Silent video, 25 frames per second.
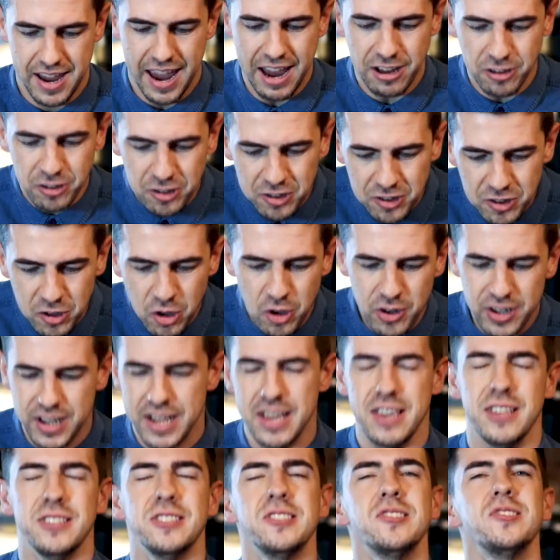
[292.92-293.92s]
And
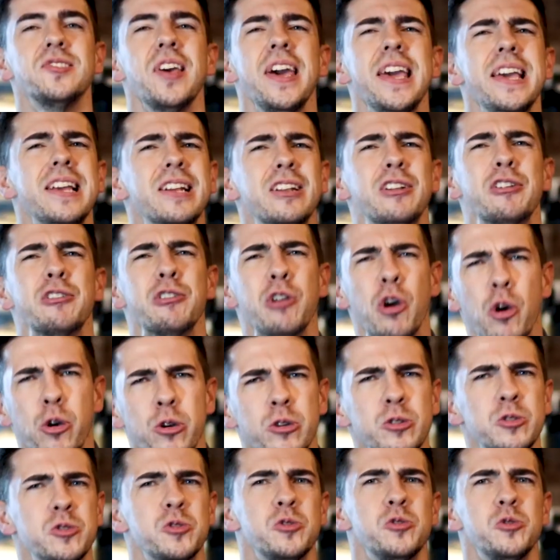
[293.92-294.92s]
thirdly, stay
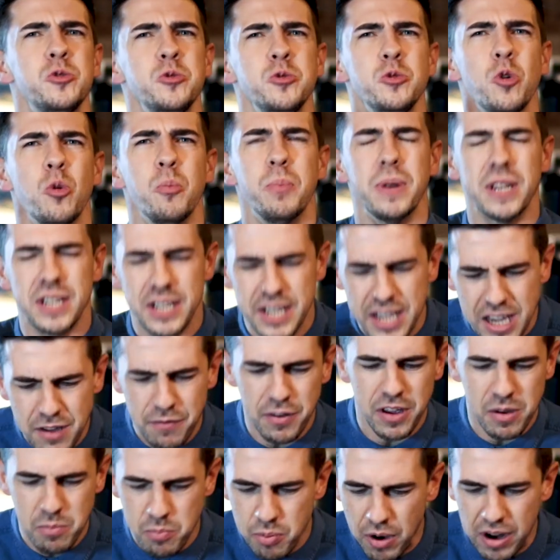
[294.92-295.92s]
close to your
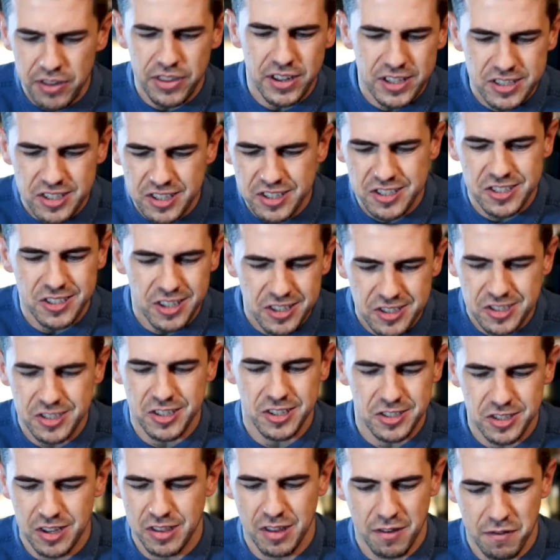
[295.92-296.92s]
believing brothers and
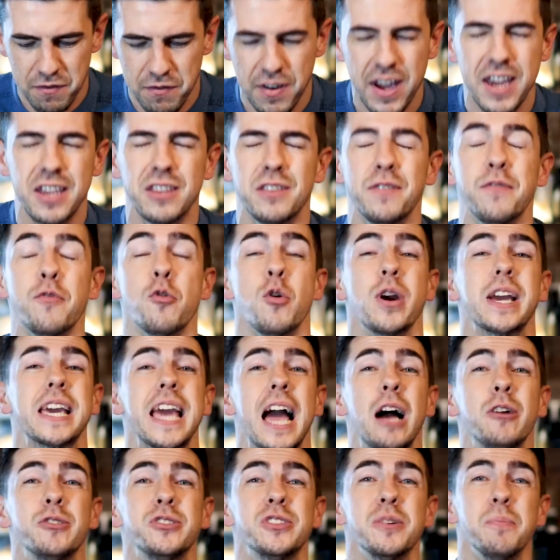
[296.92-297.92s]
sisters in the faith for
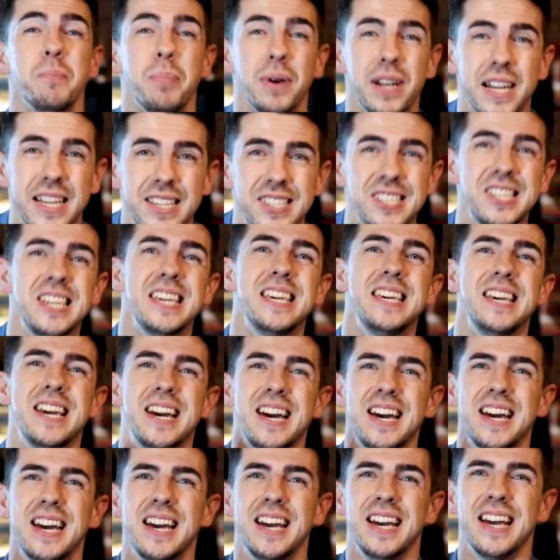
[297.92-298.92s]
accountability
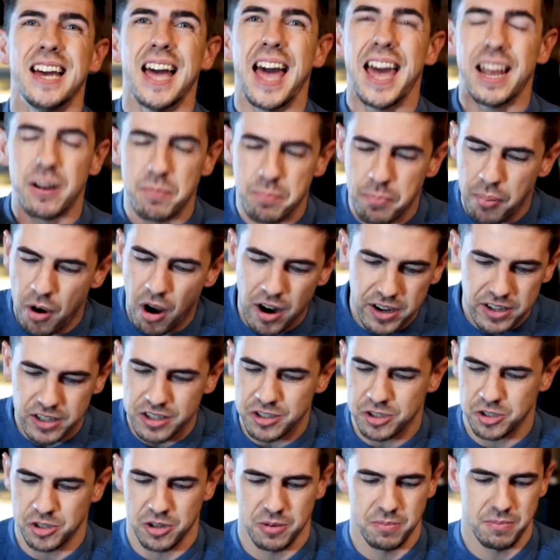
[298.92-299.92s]
and
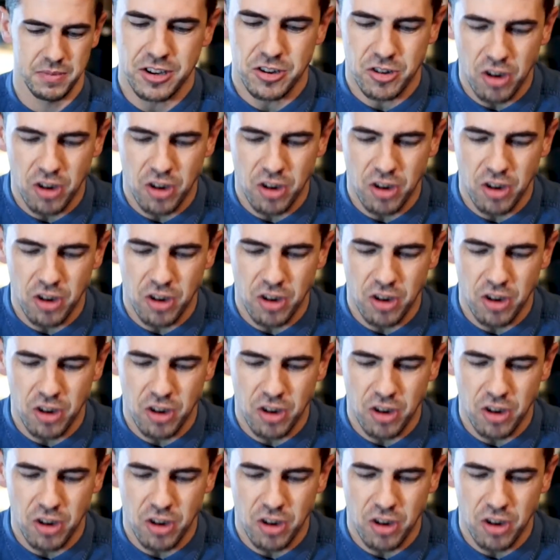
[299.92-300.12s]
partnership.